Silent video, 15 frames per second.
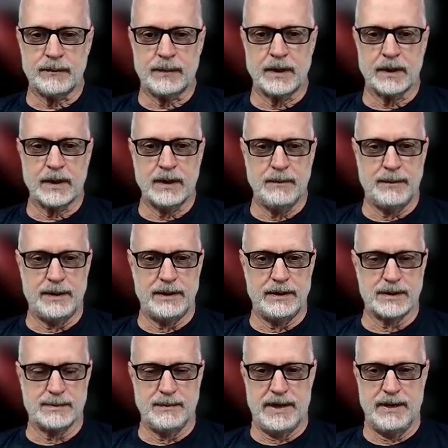the company
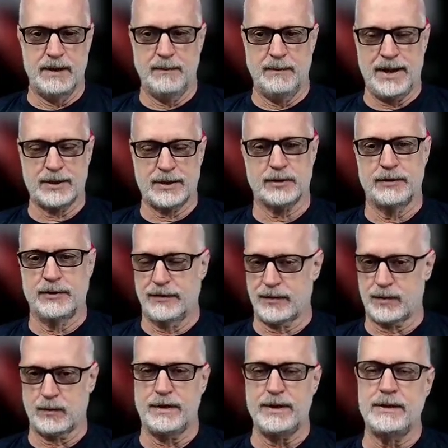is made up actually of
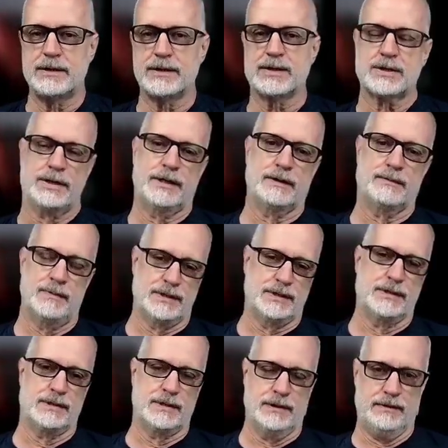3 distinct
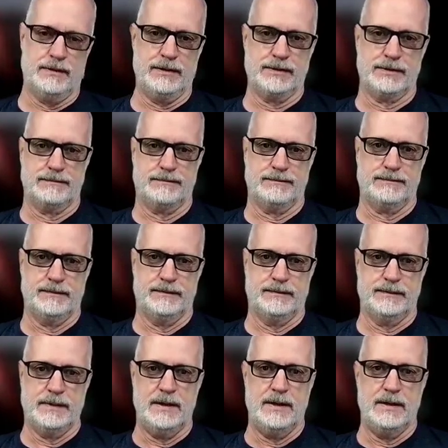business entities.
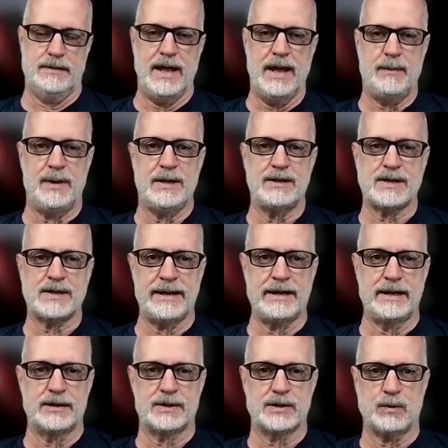That means I
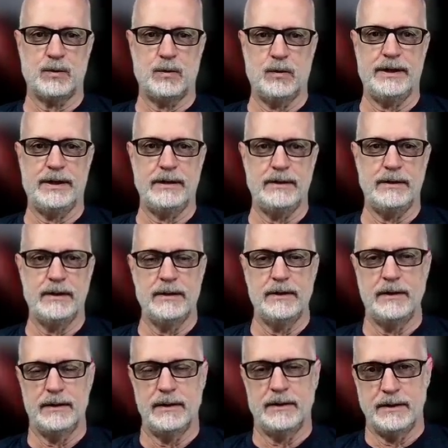get 20
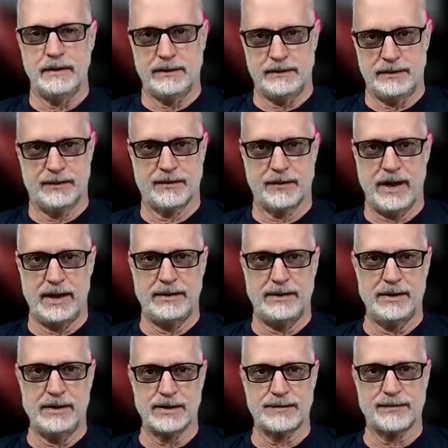different
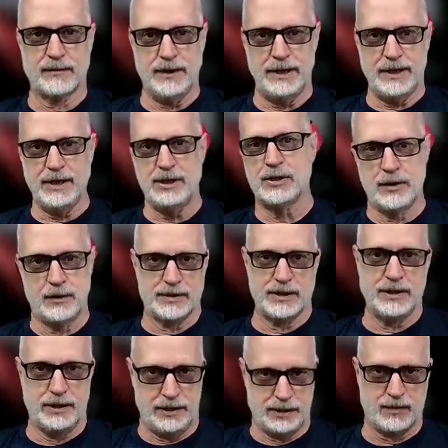ideas for each of those
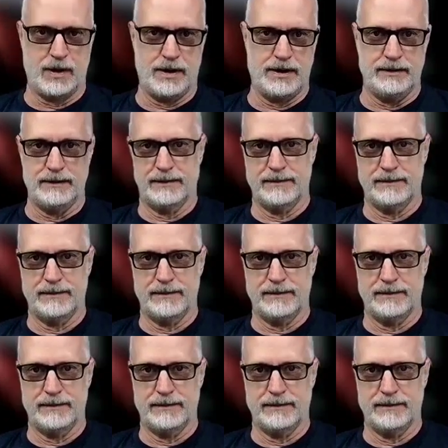entities, right?